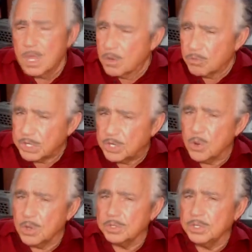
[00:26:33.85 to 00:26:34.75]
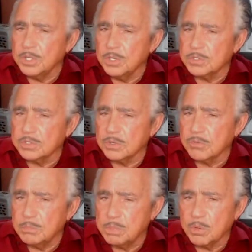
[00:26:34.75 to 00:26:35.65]
recording the years of their
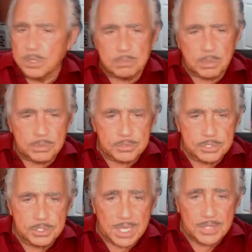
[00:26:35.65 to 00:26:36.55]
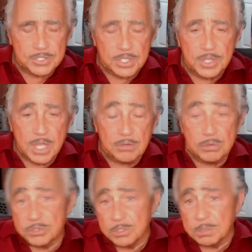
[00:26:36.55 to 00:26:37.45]
reported births and deaths, and then,
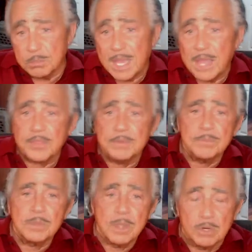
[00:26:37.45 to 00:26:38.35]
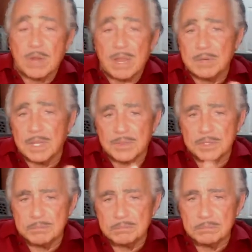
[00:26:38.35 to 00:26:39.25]
through simple math, arriving at
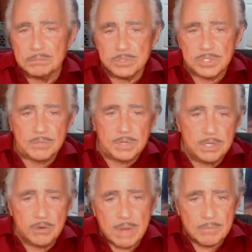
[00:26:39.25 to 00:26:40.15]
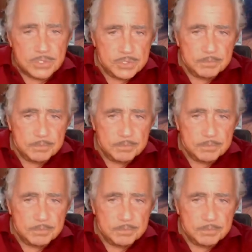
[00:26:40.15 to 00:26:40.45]
the 70-year average.